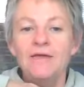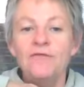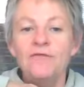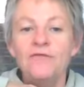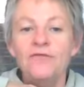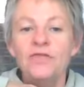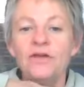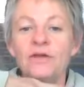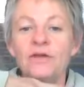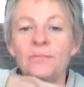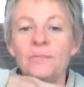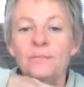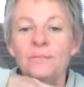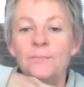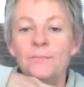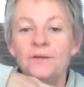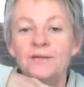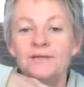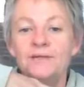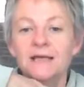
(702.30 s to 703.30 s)
if the
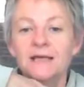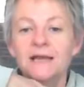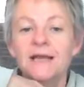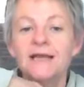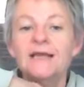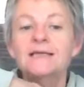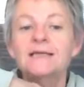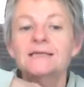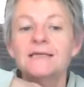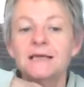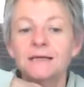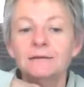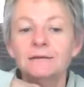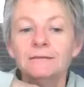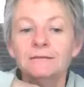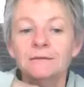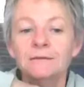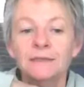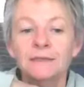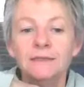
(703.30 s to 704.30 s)
patella is
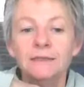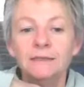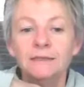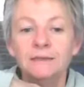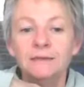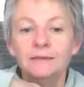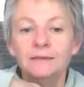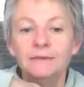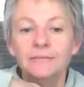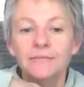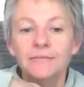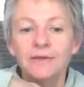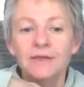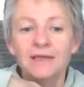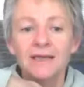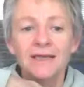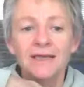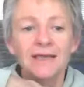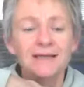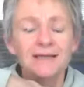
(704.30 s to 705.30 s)
healthy,
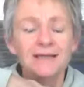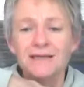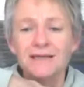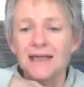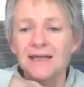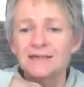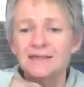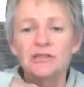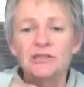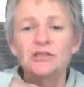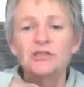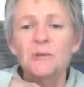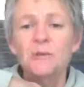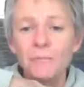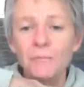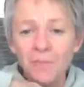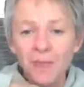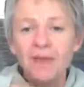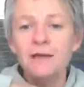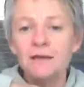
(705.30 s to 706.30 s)
it takes a
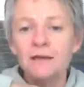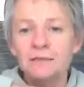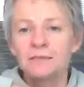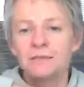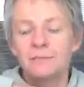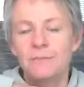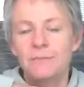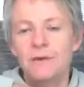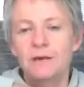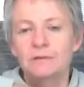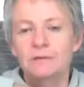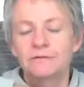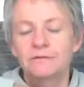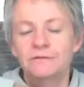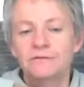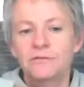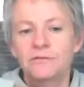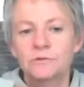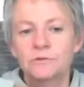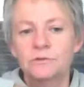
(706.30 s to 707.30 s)
tremendous amount
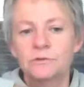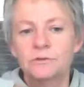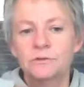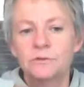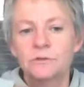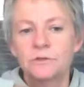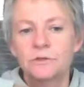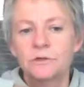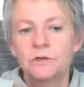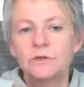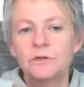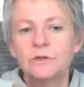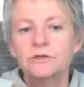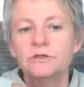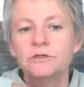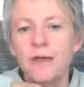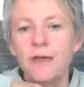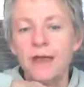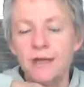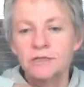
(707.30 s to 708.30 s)
of force
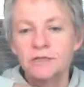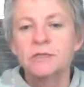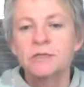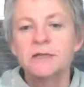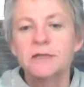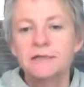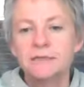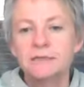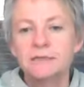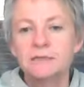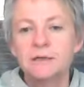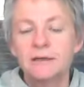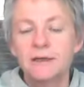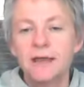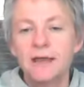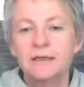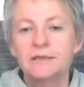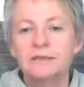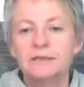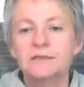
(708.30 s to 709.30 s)
to actually
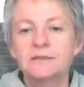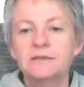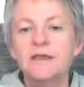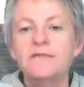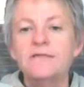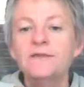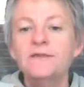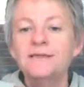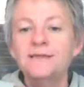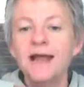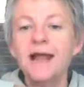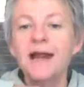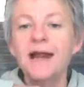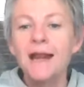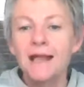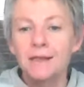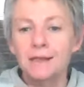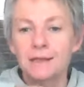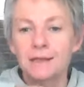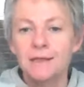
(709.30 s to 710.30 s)
dislocate it. If it's
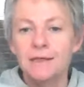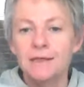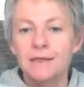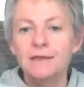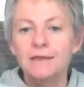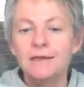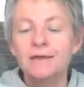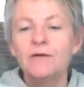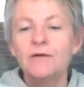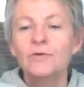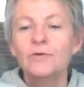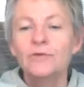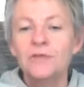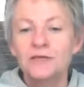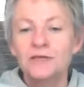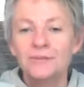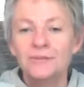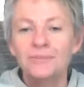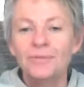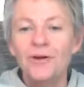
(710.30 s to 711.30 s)
unhealthy or
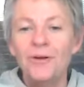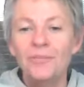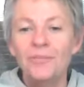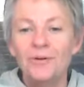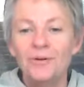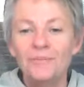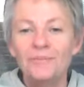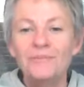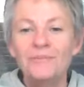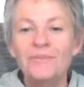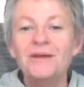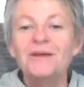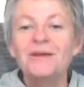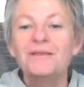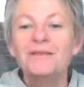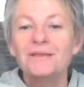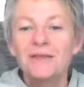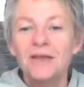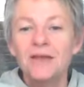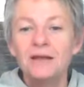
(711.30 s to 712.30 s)
there's a problem,
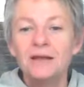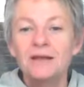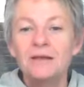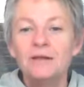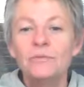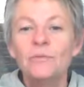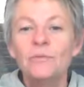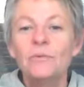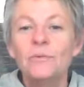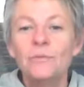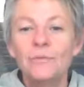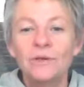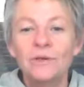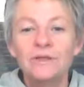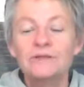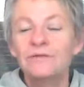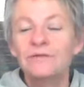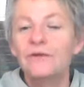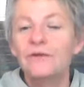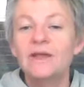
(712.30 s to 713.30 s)
then
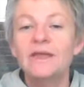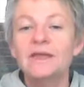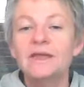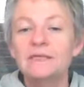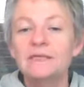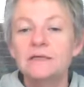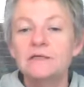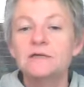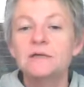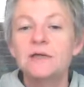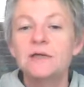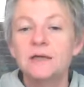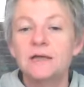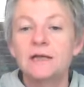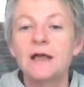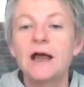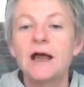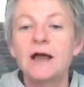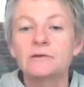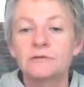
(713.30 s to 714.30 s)
it's very easy to get
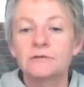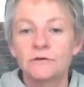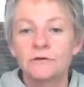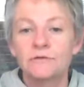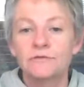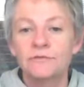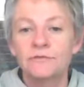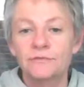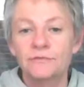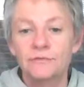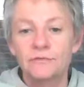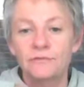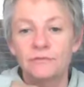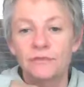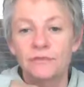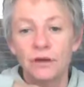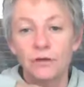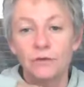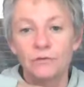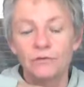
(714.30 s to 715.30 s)
it out of
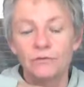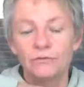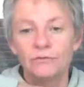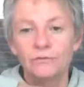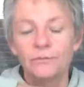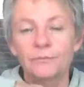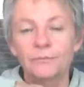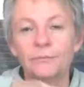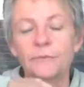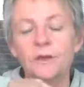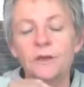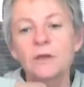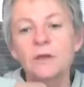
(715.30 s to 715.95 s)
the groove.